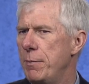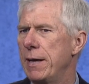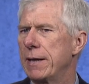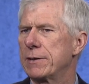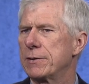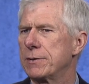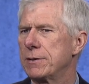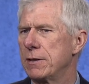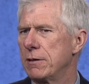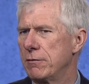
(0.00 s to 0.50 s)

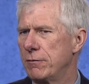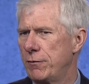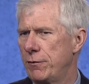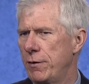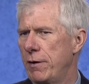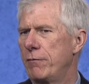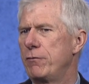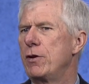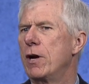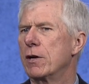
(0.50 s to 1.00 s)
mixed of
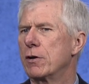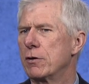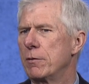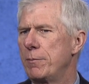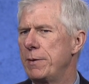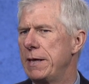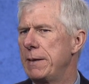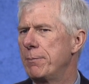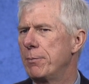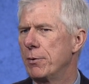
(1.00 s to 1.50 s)
younger
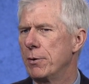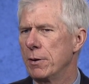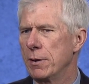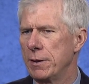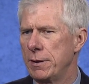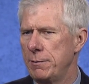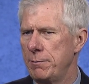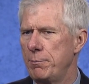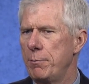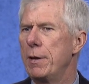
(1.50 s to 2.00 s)

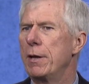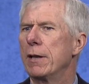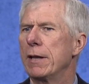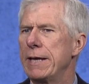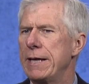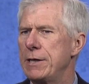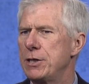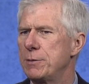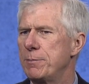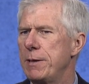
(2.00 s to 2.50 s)
people and
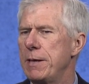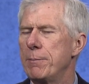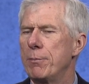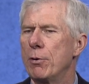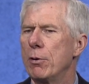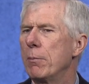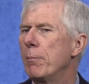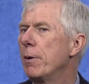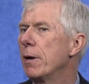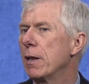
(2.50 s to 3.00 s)
middle-aged
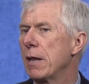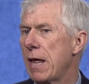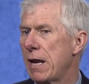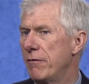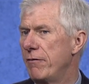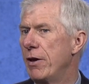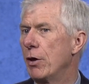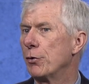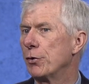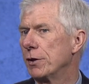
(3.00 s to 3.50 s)
people, but a lot
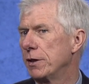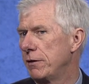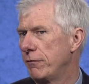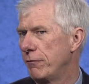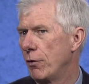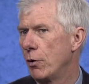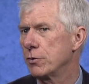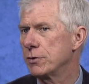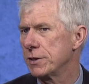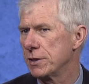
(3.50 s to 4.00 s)
of elderly
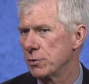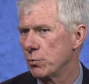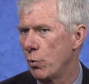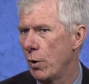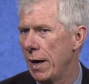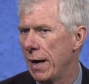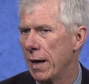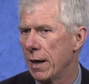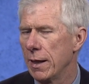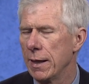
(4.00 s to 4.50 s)
folks as
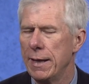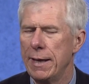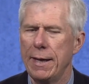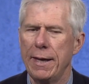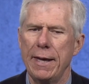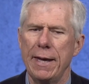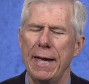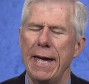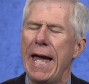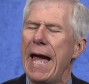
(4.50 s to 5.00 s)
well.
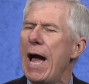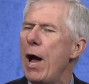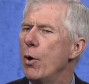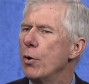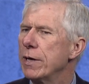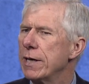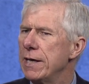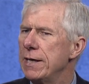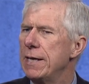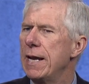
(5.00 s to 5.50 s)
How
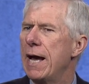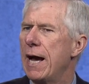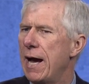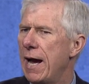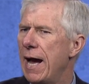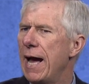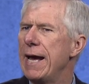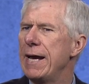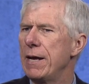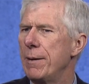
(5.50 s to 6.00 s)
can
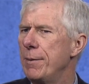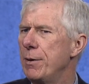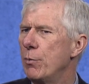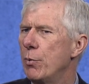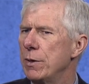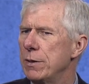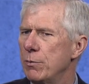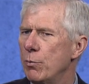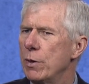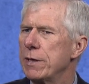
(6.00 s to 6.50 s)

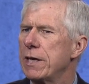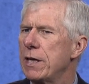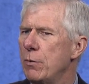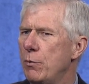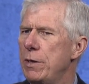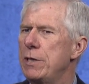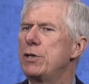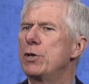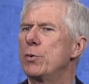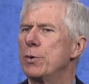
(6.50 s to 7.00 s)
what can
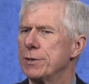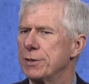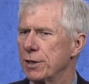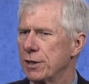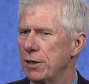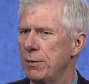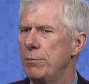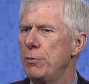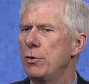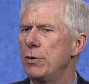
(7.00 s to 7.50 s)
we do as a
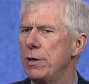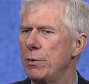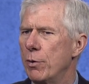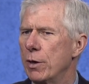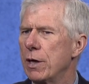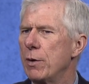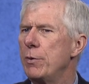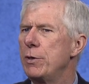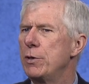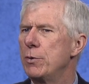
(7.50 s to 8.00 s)
community? What
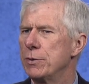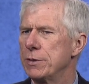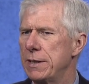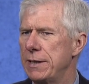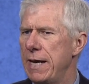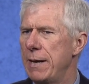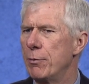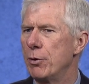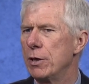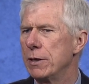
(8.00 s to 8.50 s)
can we do as a
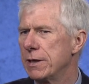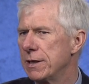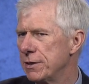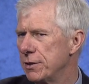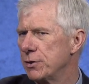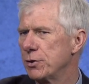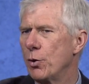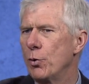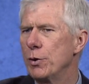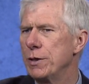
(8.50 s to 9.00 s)
neighborhood? Because
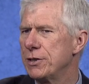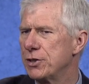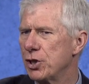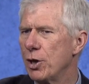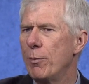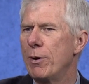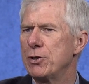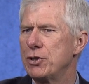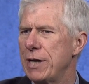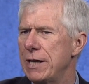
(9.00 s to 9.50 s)
there's only so
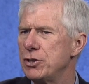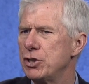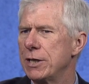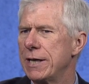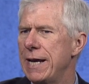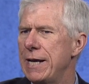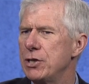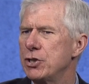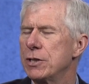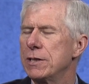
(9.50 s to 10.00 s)
much
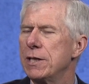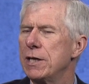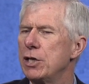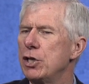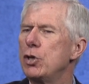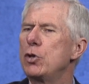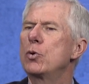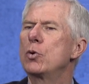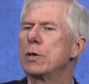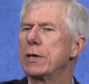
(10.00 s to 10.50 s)
education that
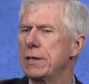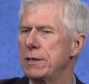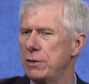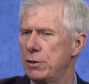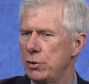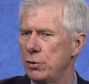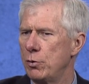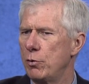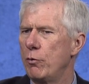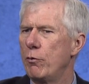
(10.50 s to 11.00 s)
you can
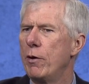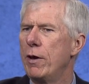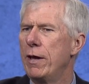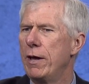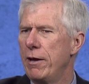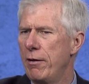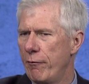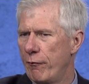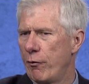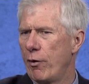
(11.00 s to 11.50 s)
do
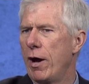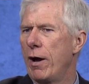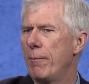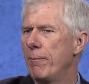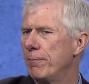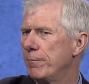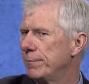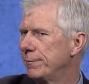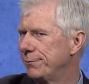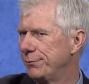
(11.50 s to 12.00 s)

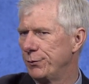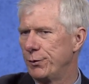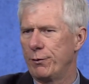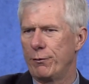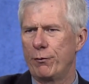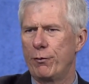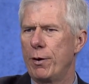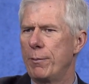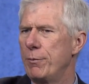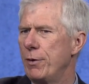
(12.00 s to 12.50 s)
from
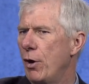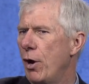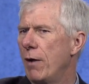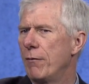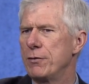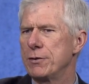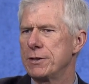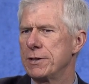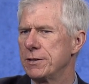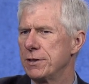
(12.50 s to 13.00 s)
the
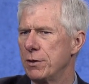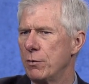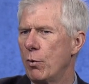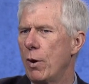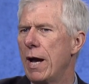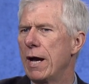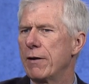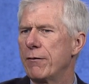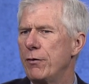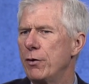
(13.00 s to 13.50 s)
offices in
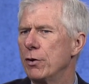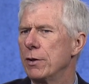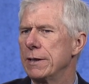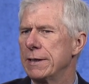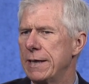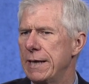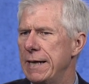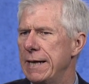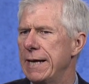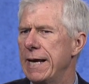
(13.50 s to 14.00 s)
Rockville and
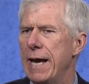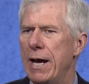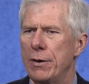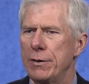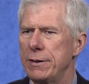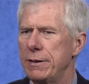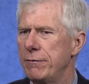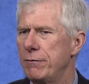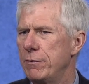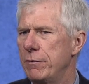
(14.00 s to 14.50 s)
getting
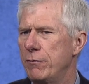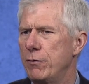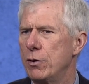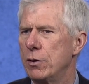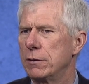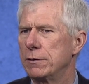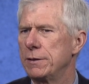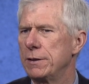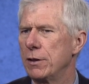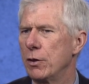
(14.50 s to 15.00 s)
out, even if
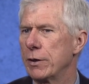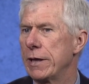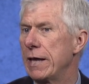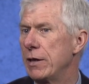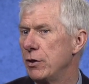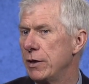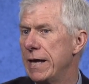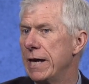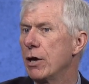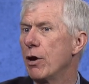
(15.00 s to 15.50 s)
you're
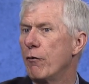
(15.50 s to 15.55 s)
locality. You can't